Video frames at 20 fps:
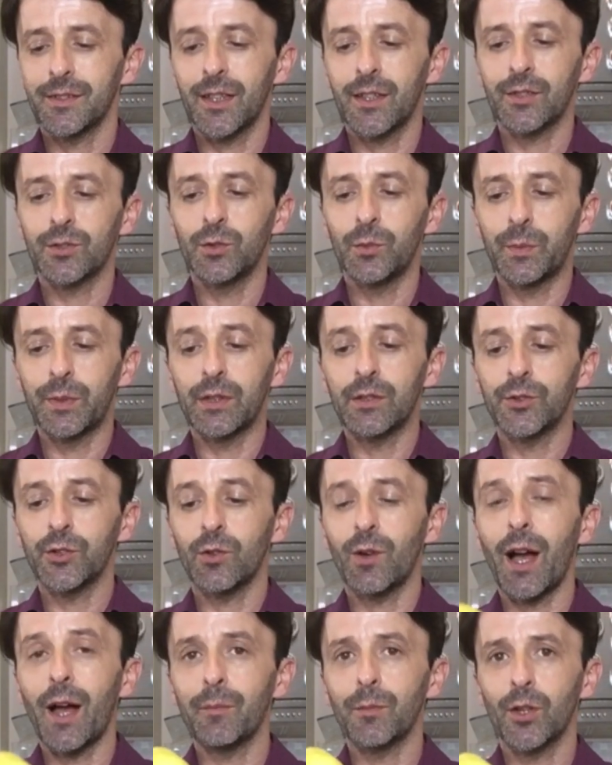there to peel
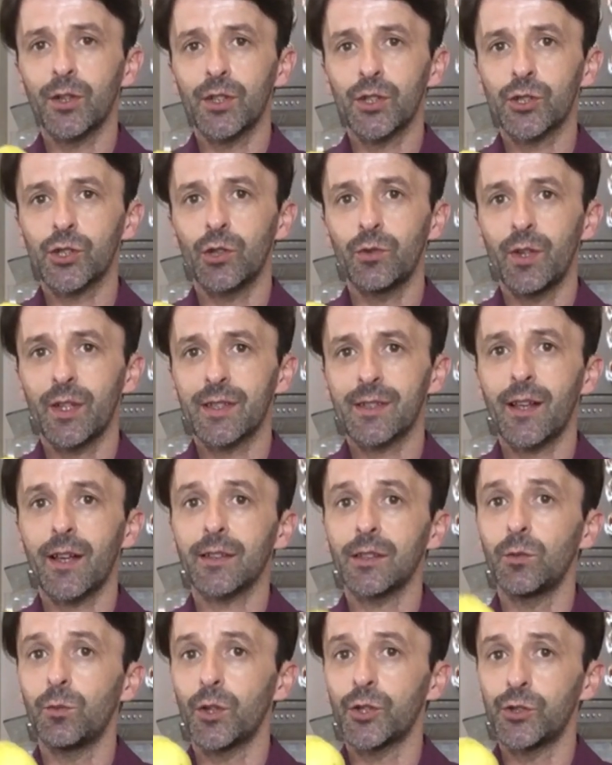so I'm gonna show you
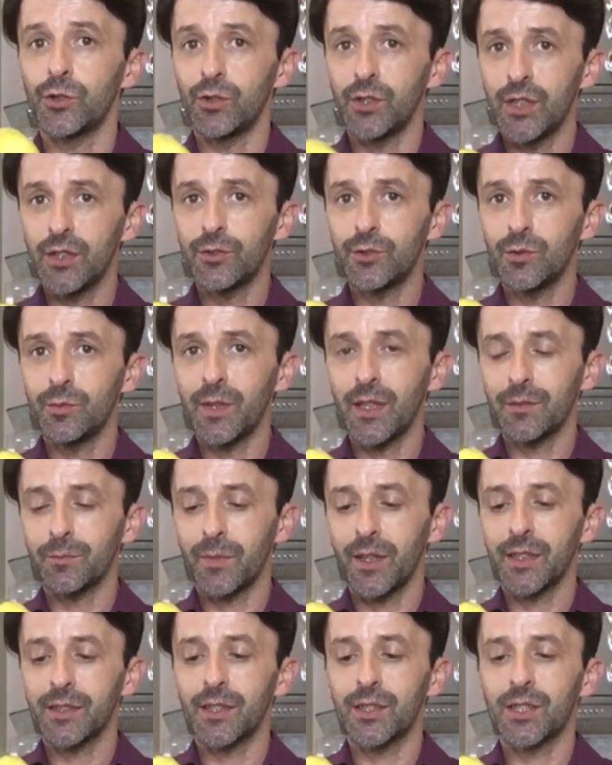exactly what you need to
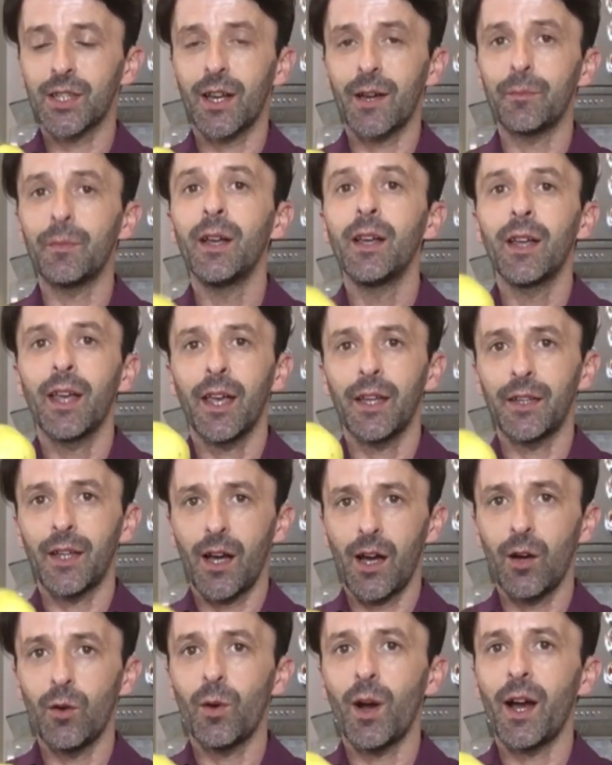make the jam and
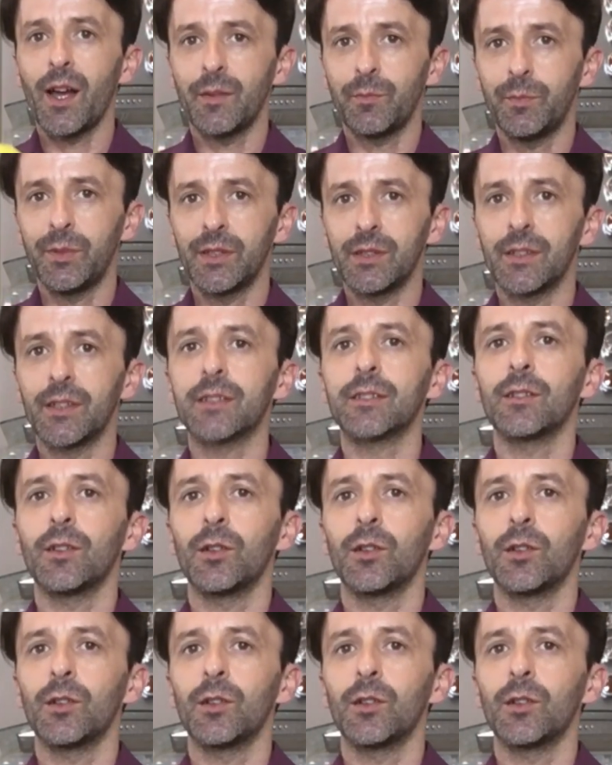how I peel it